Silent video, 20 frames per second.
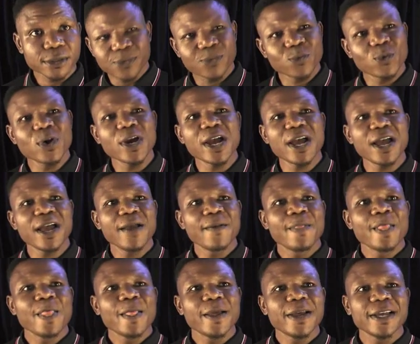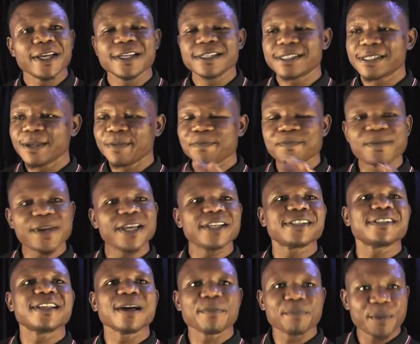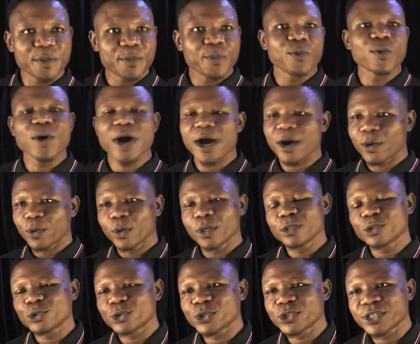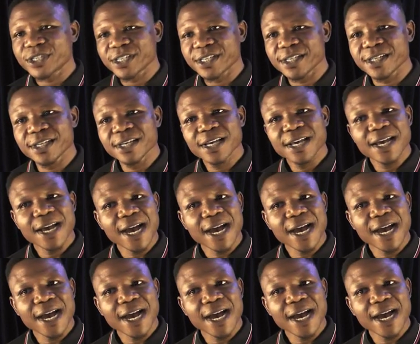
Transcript: Where is the page that people are going to see?